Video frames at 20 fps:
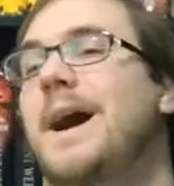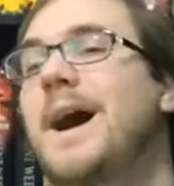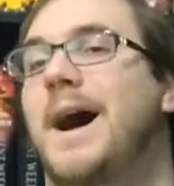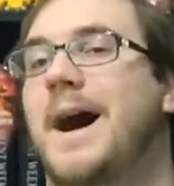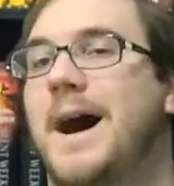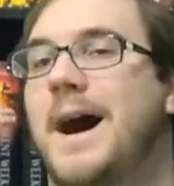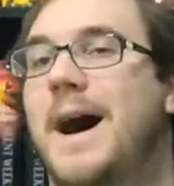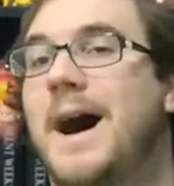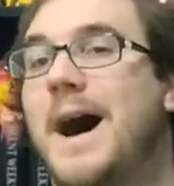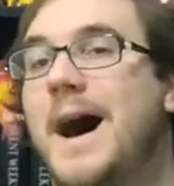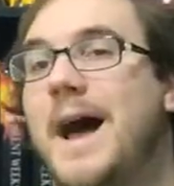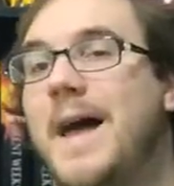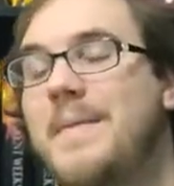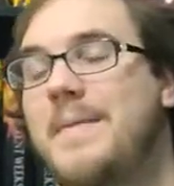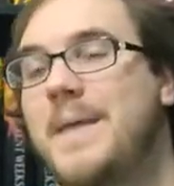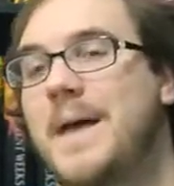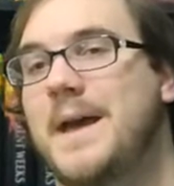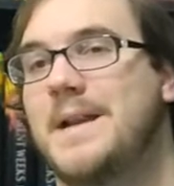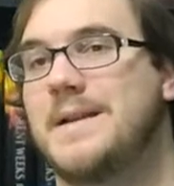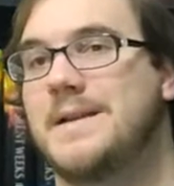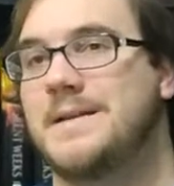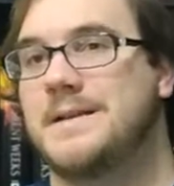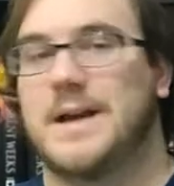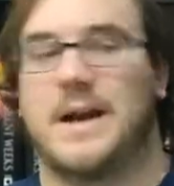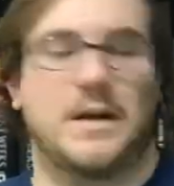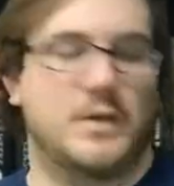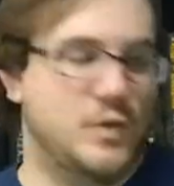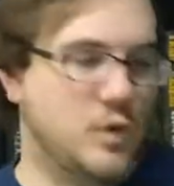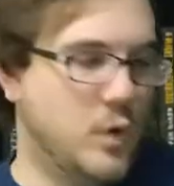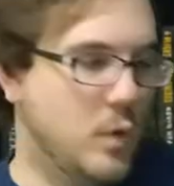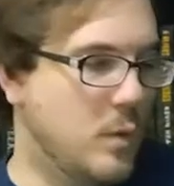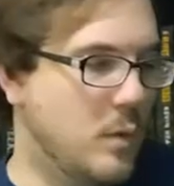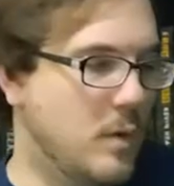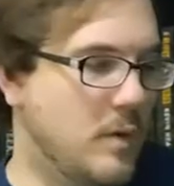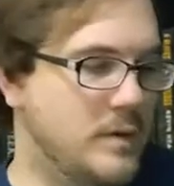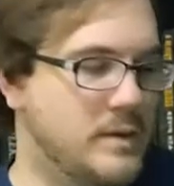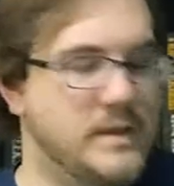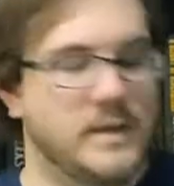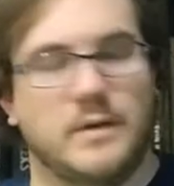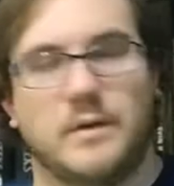And then
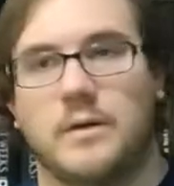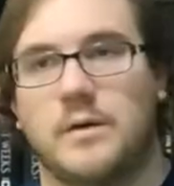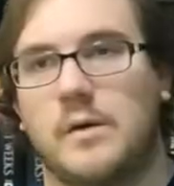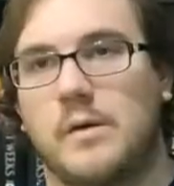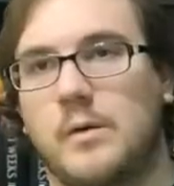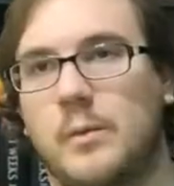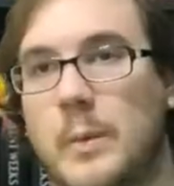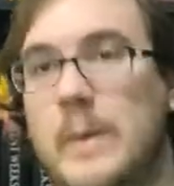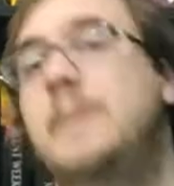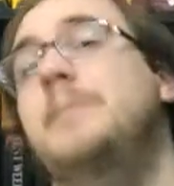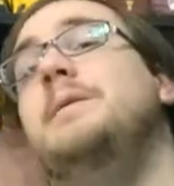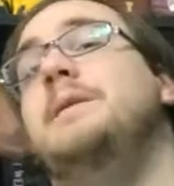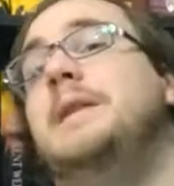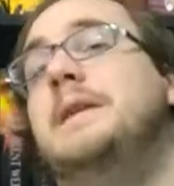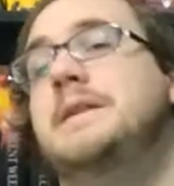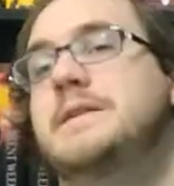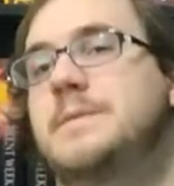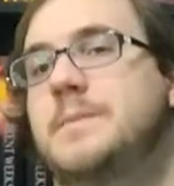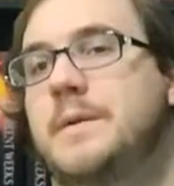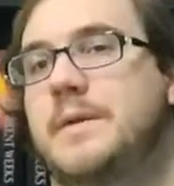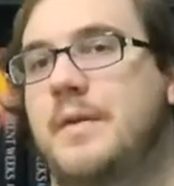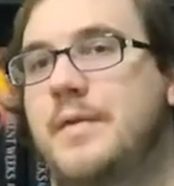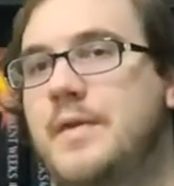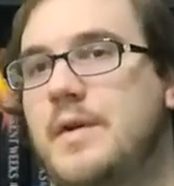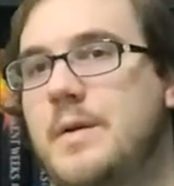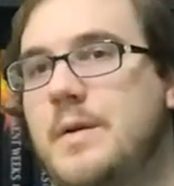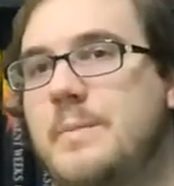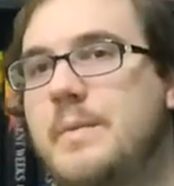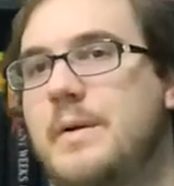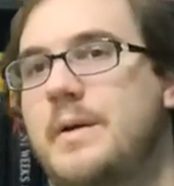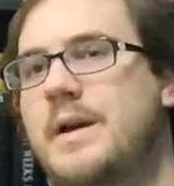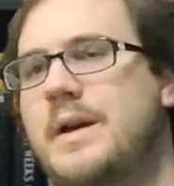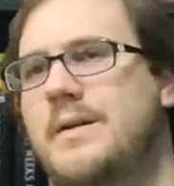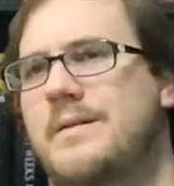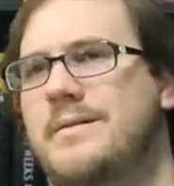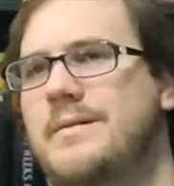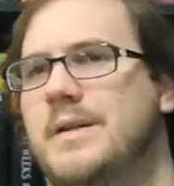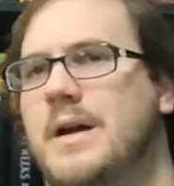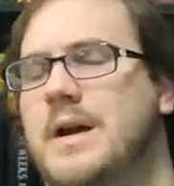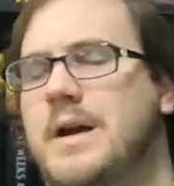Tor did a whole re-release with the third book
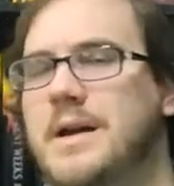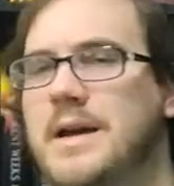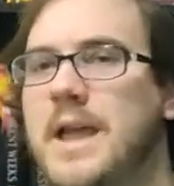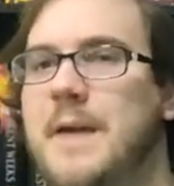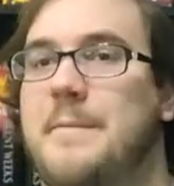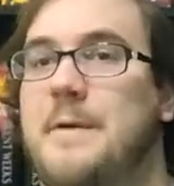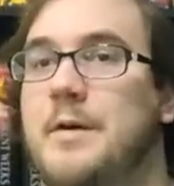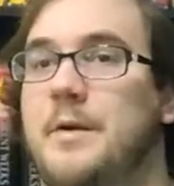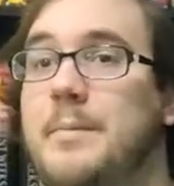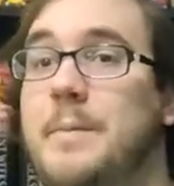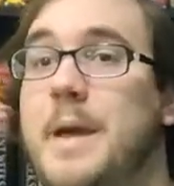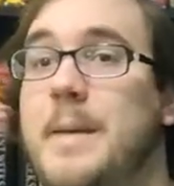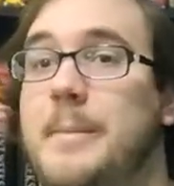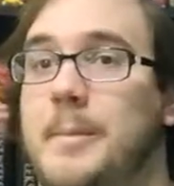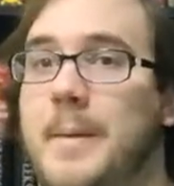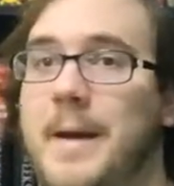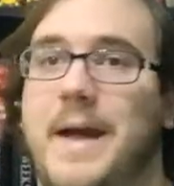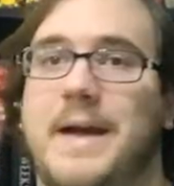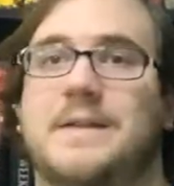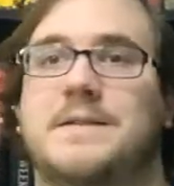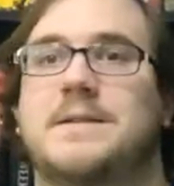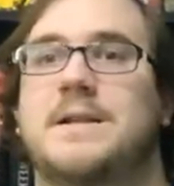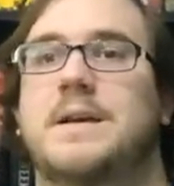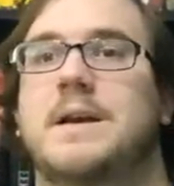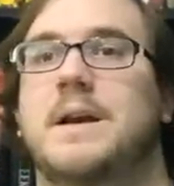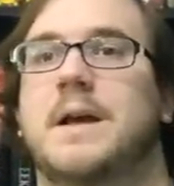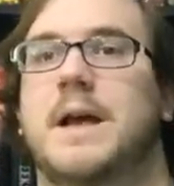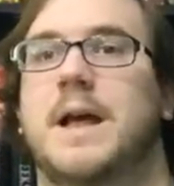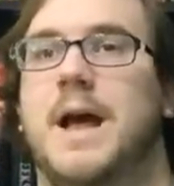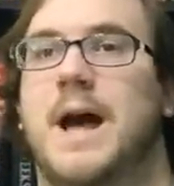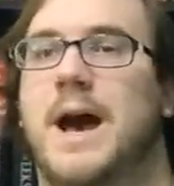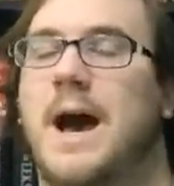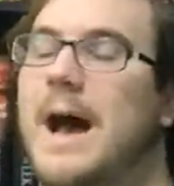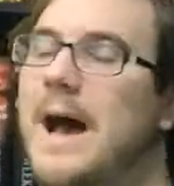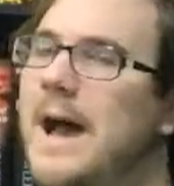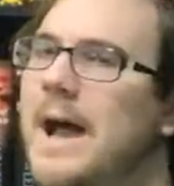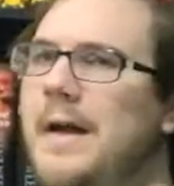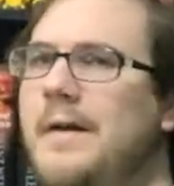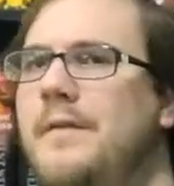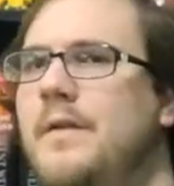and came out with paperbacks.
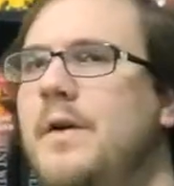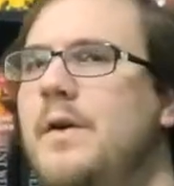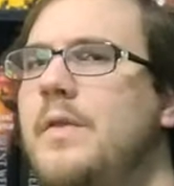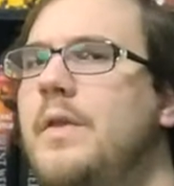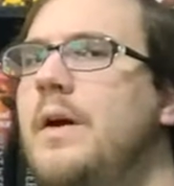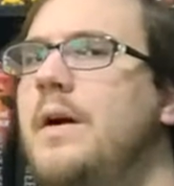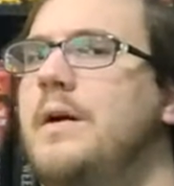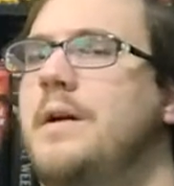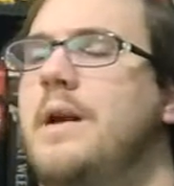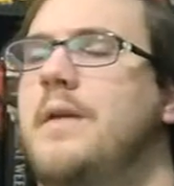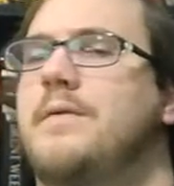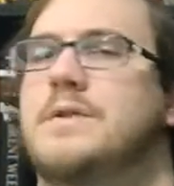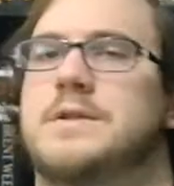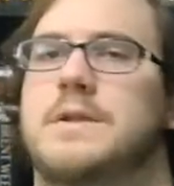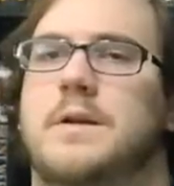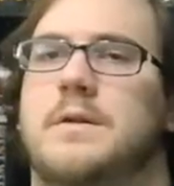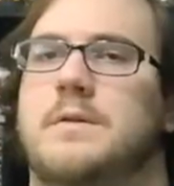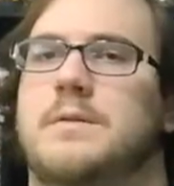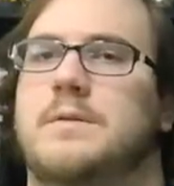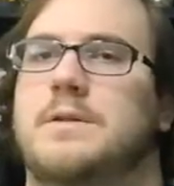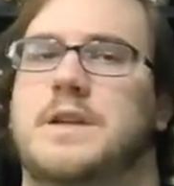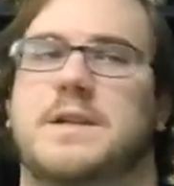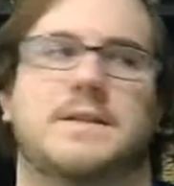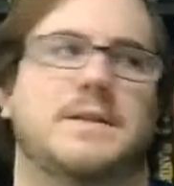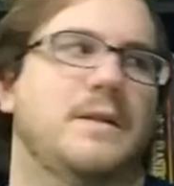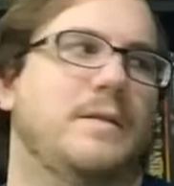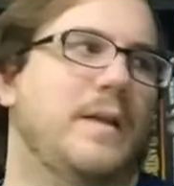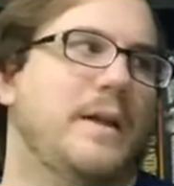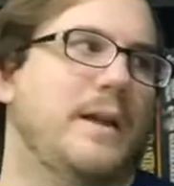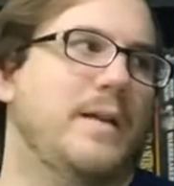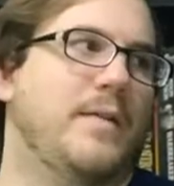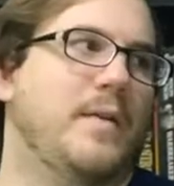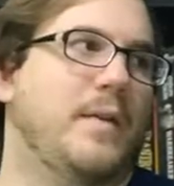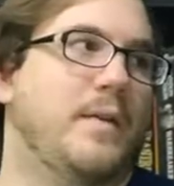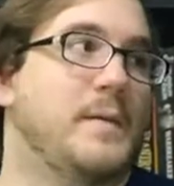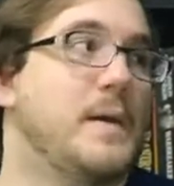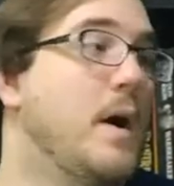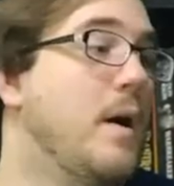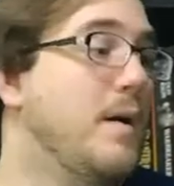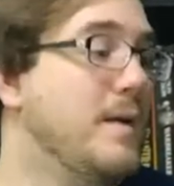I have all the hardcovers, though, which I still like, even
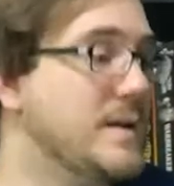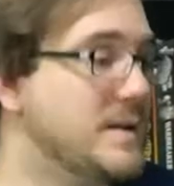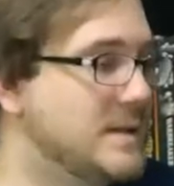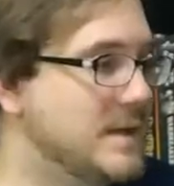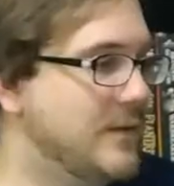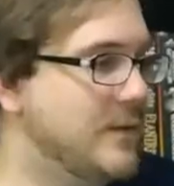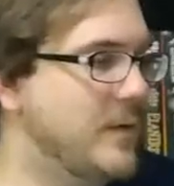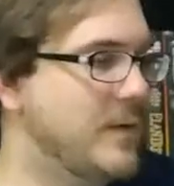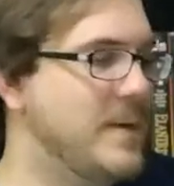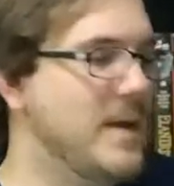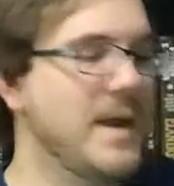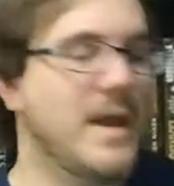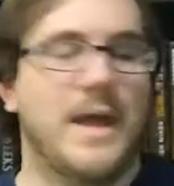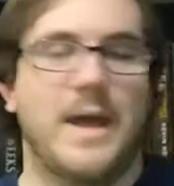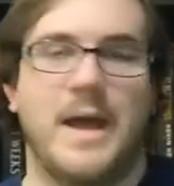though the art is different.